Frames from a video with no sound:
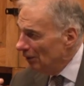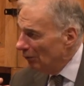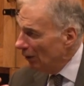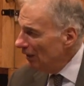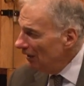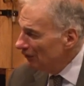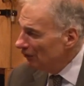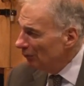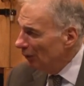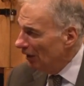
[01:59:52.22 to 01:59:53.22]
One
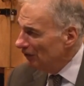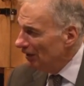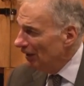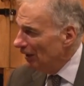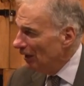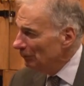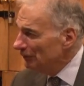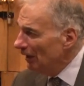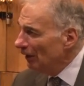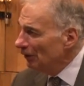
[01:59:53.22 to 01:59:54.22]
answer was it helped
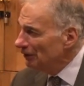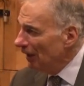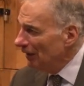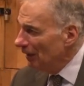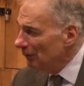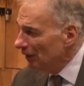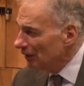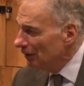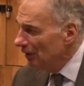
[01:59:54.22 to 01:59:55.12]
the aerodynamic